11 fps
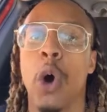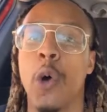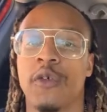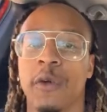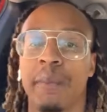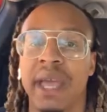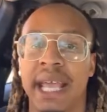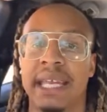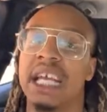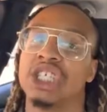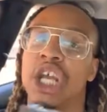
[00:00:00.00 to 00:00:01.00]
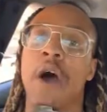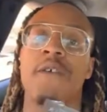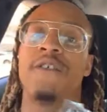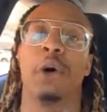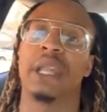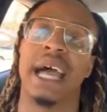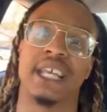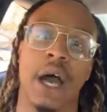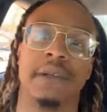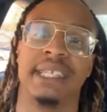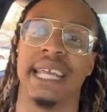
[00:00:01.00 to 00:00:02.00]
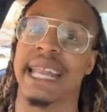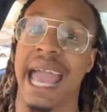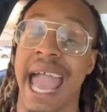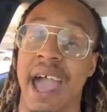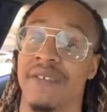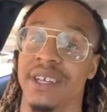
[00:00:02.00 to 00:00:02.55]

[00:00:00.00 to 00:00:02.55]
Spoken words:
over men that y'all felt like y'all didn't have,